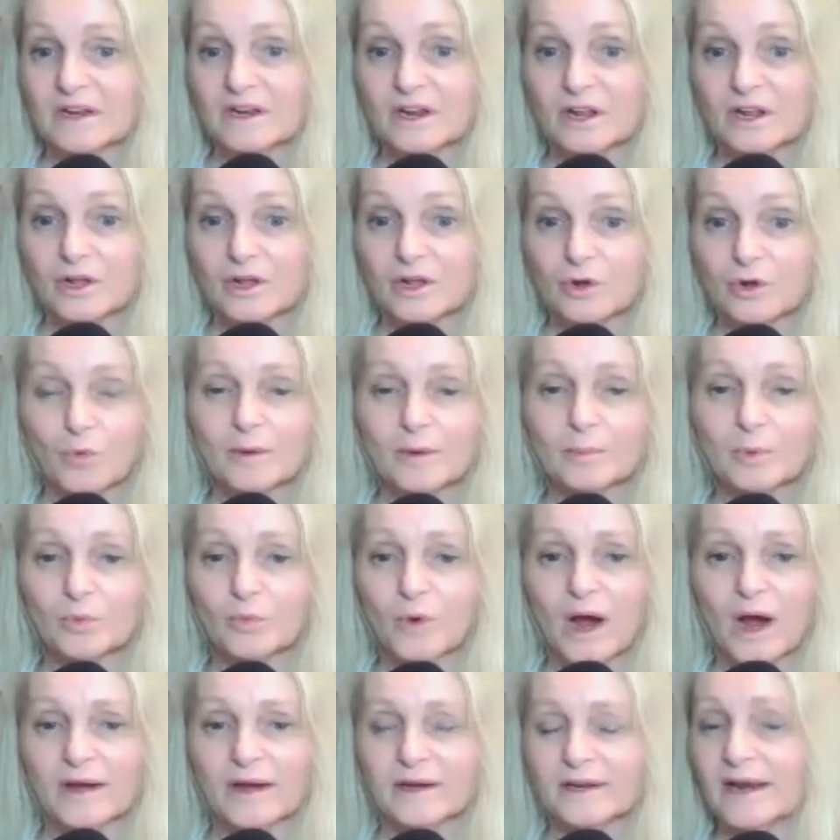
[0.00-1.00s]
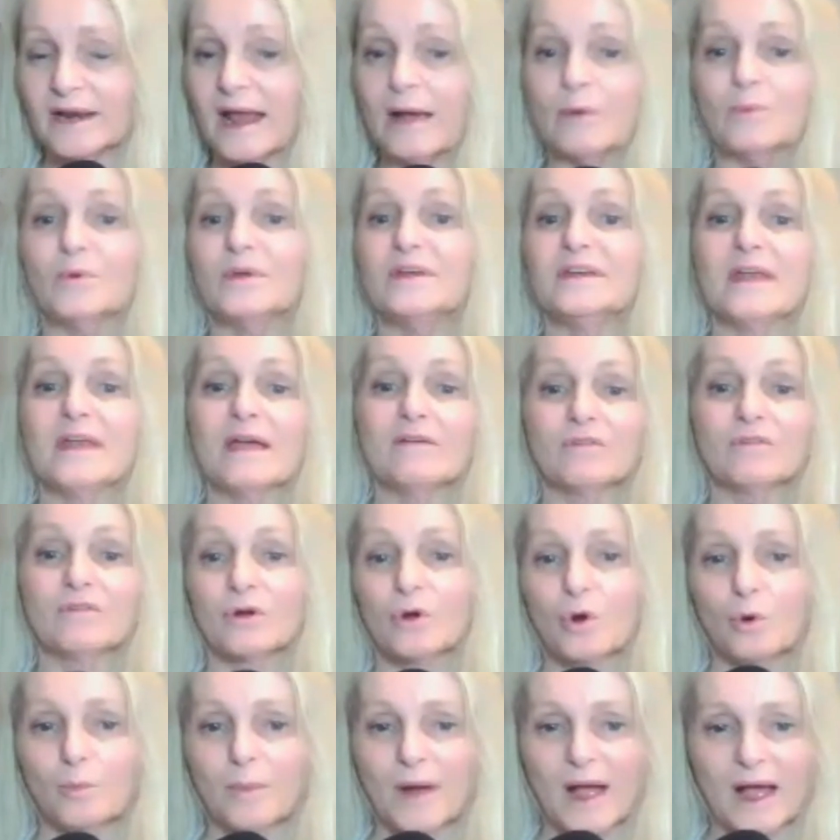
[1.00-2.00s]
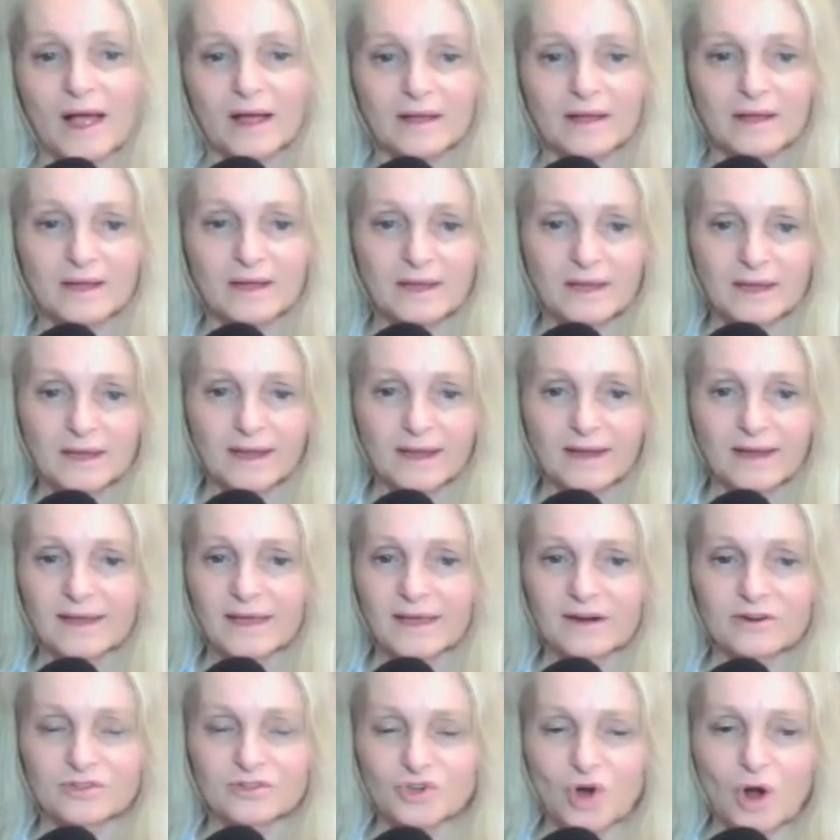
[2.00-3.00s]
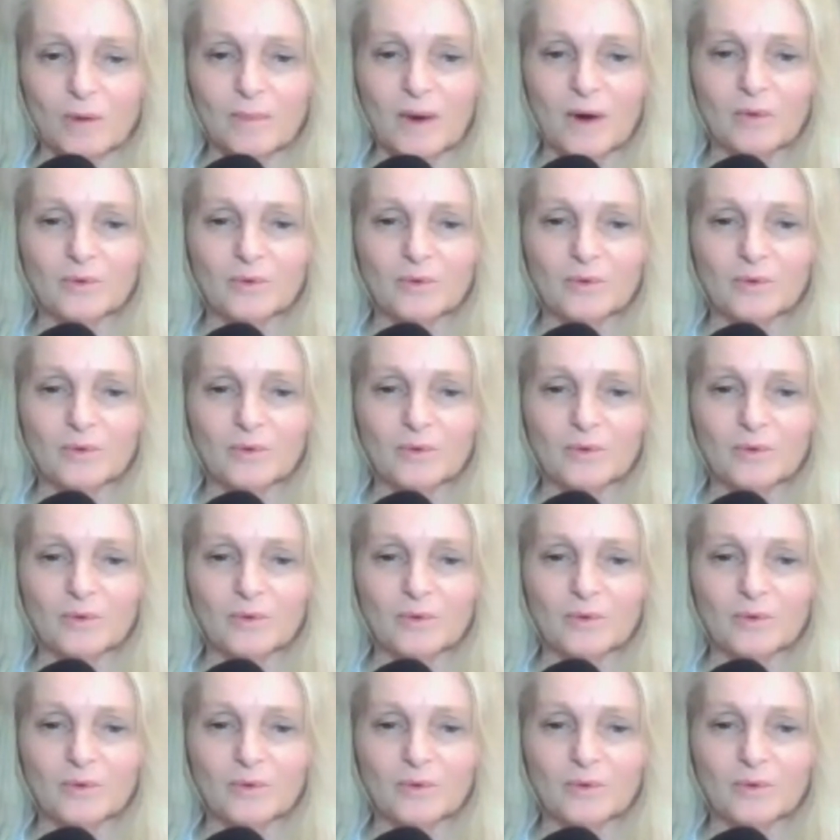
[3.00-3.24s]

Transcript: an incredible ride, and I would never go back and get a job.